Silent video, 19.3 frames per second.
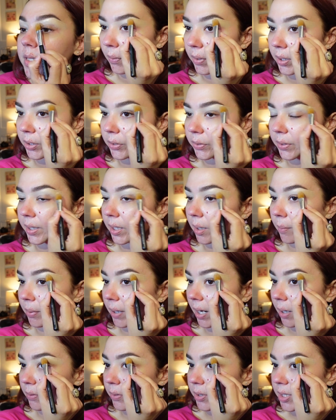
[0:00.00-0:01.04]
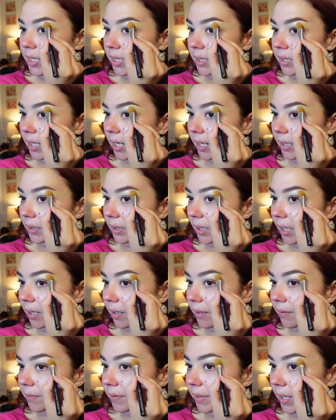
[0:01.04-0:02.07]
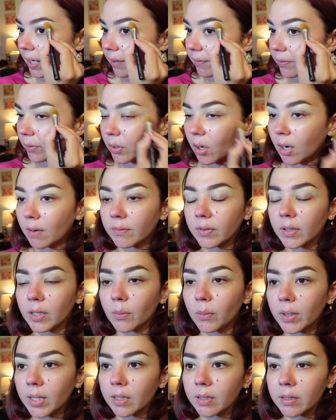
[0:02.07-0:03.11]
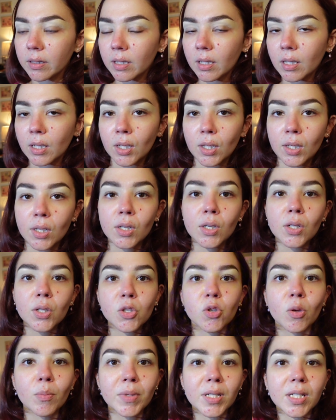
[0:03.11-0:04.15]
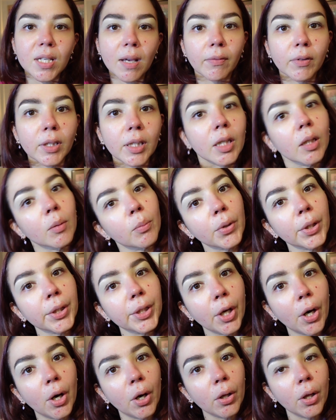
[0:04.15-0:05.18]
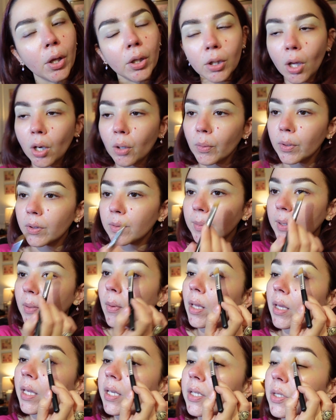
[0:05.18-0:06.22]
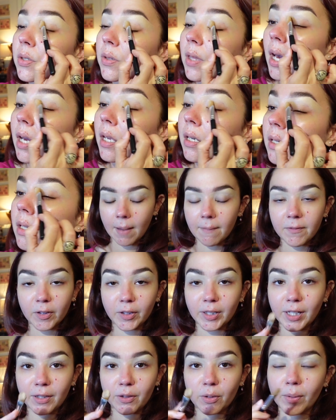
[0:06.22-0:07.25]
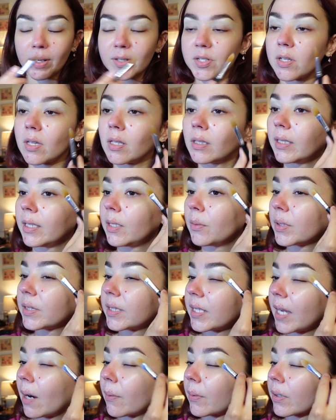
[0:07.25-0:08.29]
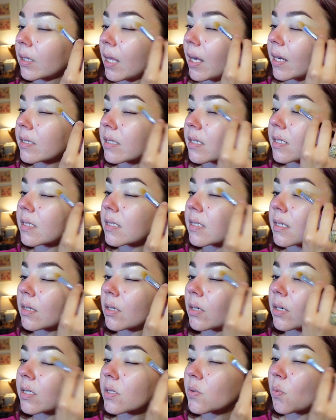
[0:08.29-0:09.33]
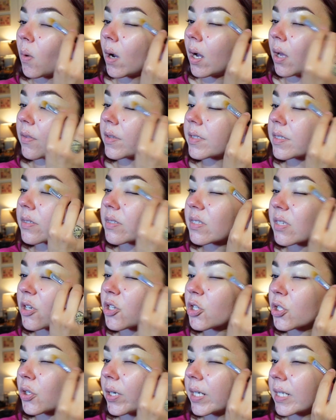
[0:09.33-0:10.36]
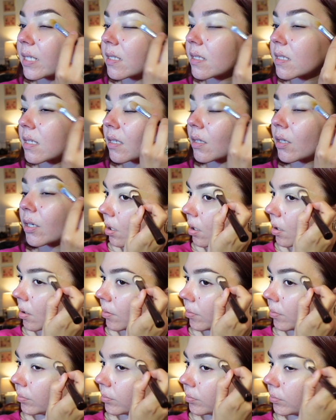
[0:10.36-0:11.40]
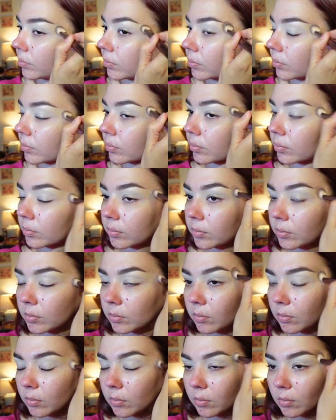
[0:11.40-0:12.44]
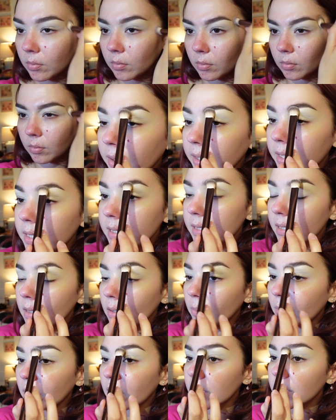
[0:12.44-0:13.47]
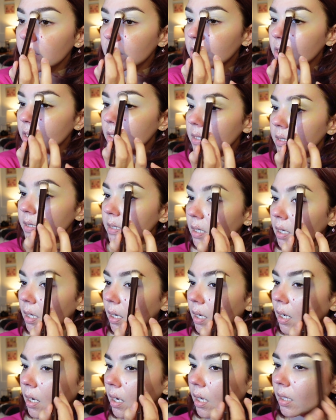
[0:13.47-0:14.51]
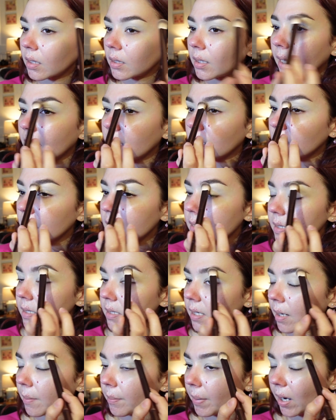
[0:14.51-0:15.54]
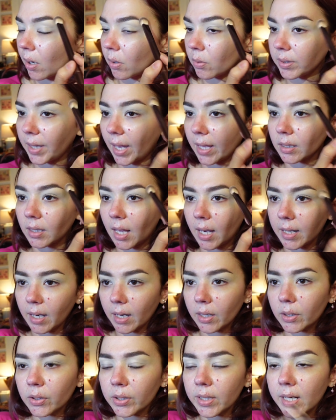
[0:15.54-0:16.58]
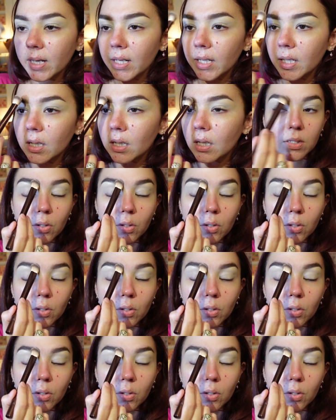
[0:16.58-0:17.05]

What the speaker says: I want to create a brow routine that I love, that I feel confident with. So I'm definitely gonna bring y'all along with me while I do that. I'm filling in the rest of the lid with the Hourglass concealer as well. This is such a great concealer for eyeshadow. A bigger concealer brush and just lightly stamp out that line I created.